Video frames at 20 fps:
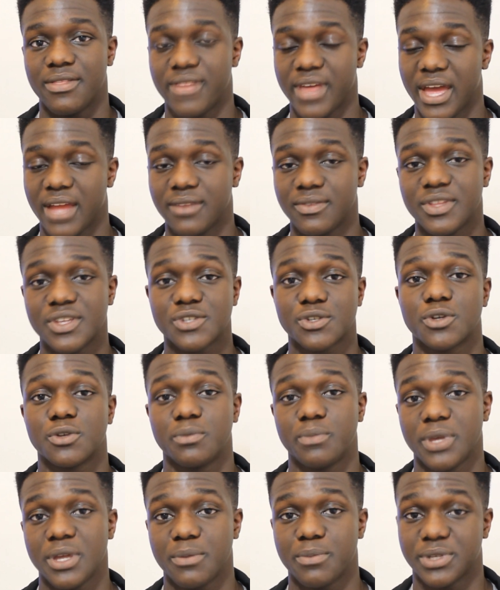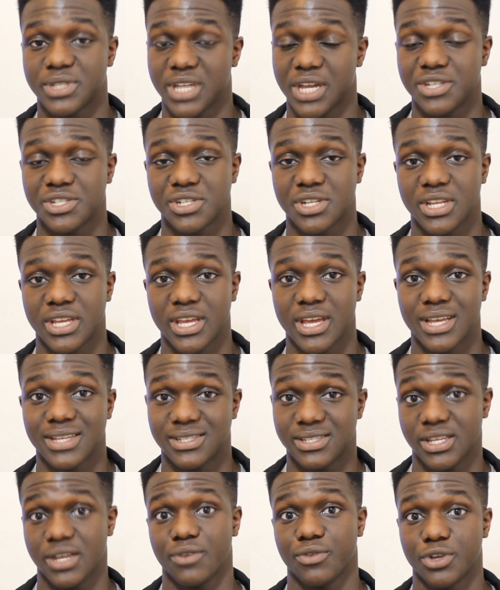then this could be potentially a
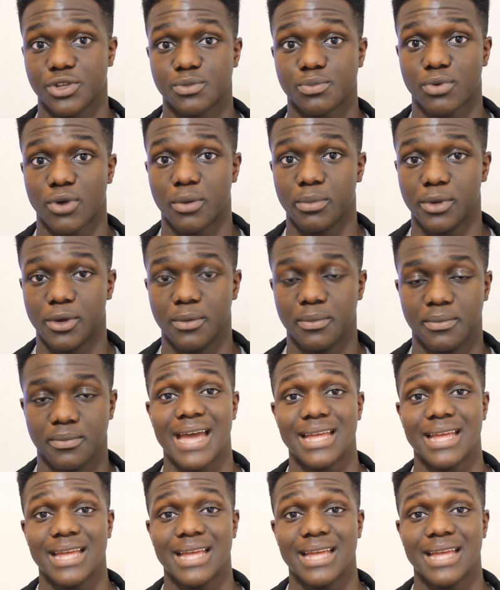serious problem.